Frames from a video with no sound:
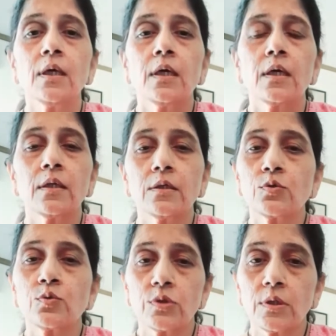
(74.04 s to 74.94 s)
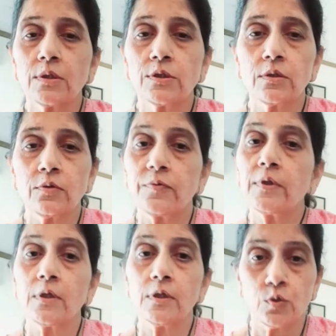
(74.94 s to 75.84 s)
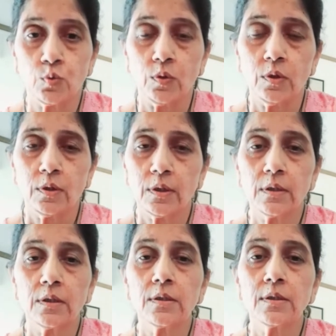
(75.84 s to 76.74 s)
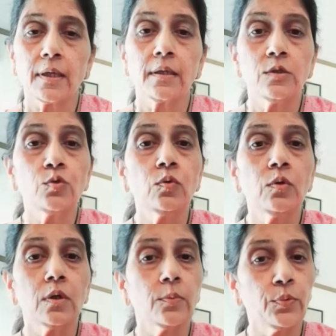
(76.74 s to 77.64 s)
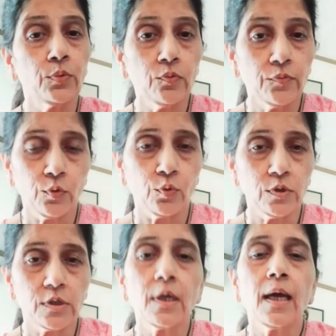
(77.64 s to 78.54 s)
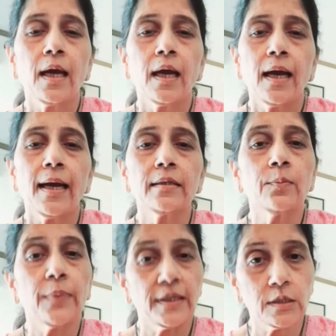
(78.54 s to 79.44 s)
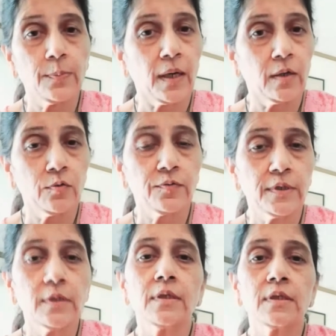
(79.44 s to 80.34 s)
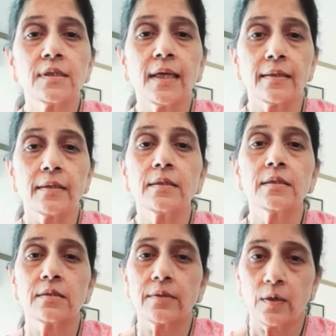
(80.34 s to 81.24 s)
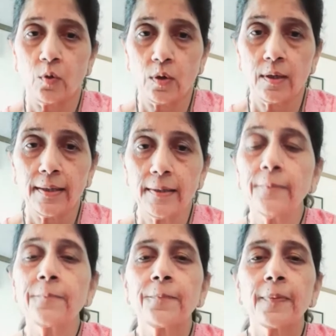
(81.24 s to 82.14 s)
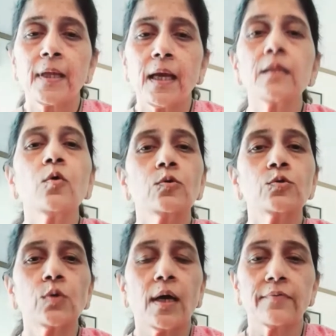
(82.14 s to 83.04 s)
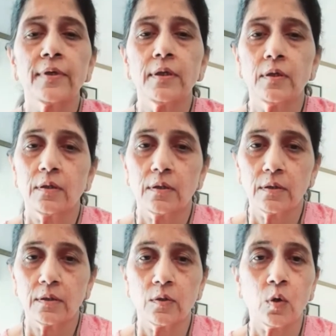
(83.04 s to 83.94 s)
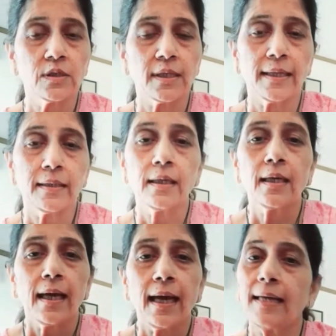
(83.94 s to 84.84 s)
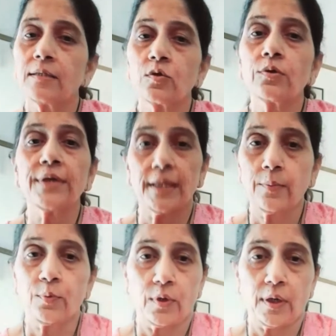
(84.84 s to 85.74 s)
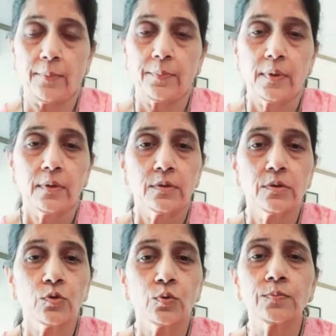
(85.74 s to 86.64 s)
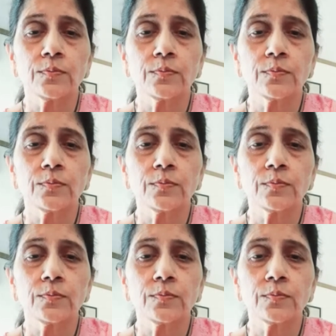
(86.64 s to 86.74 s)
in association with ISU. It is an ISU approved course and the best part of it is that it is run online and they also have an uh, on-site hands-on training program. So